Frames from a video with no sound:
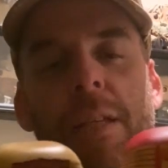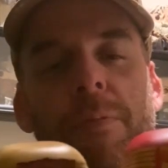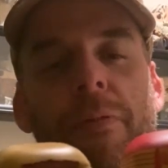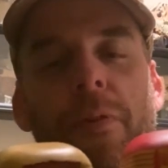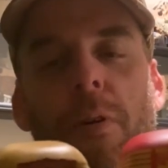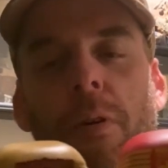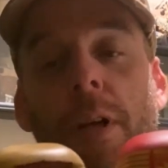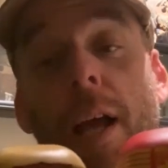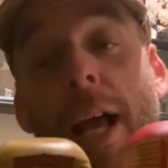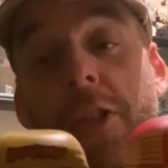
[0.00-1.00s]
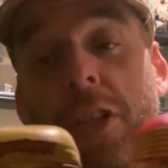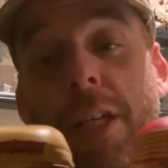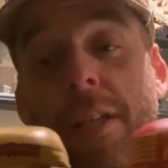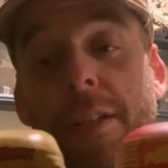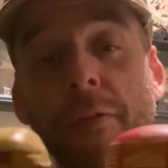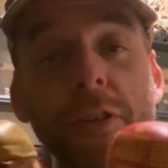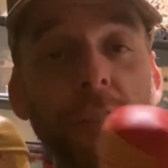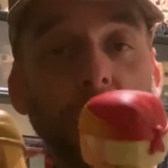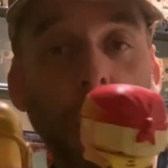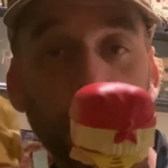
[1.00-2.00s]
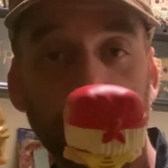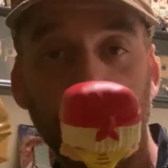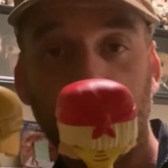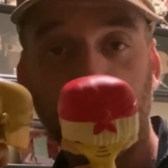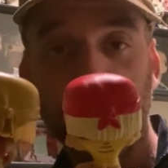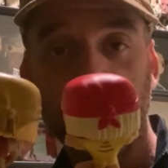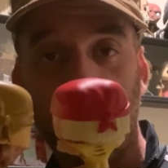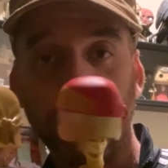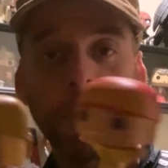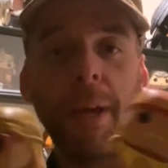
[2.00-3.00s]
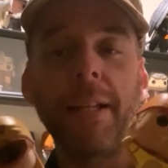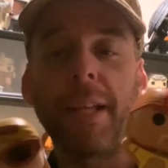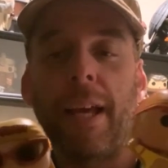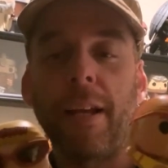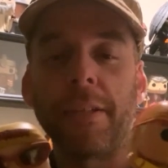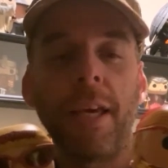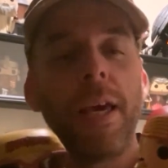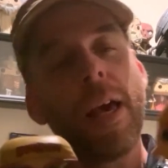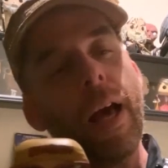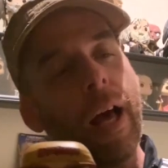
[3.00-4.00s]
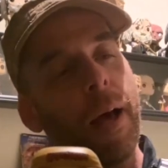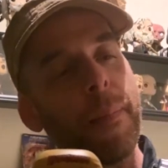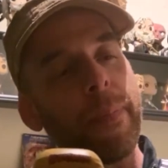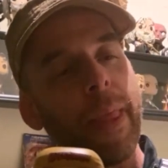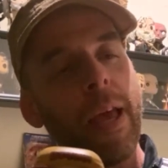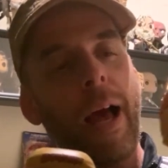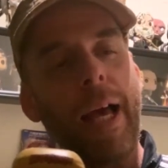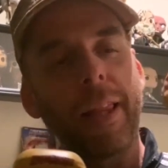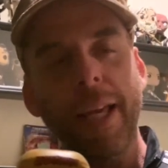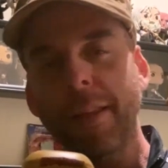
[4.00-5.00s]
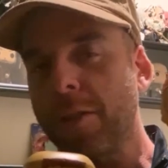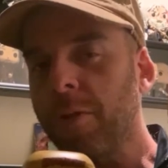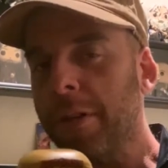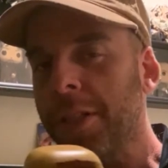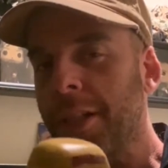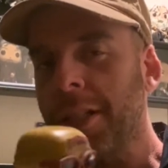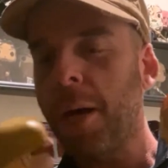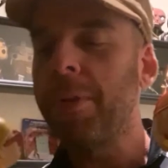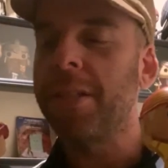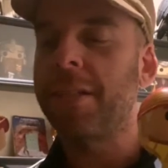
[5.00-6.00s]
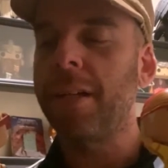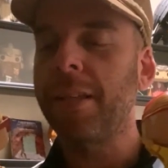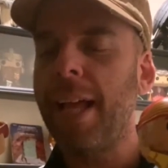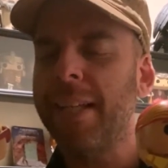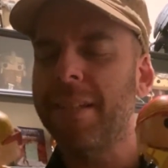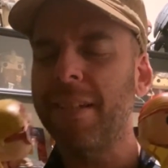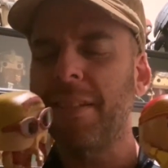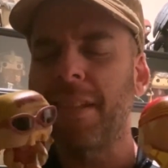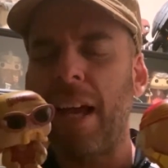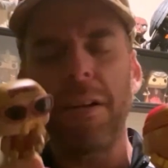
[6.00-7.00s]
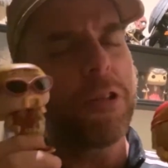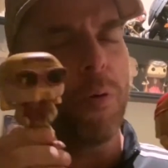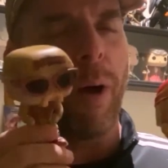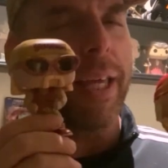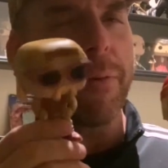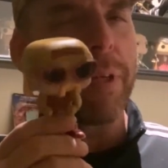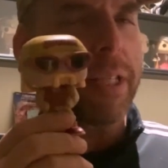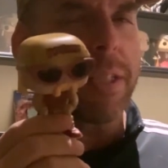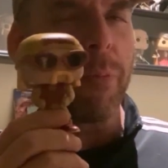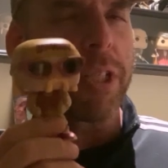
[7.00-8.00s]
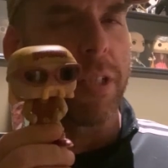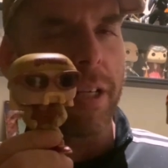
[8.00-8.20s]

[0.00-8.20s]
as before. Not actually different sculpt, different sculpted bandanas. Um, I like this one because it doesn't come with the sunglasses. I don't know why they released him with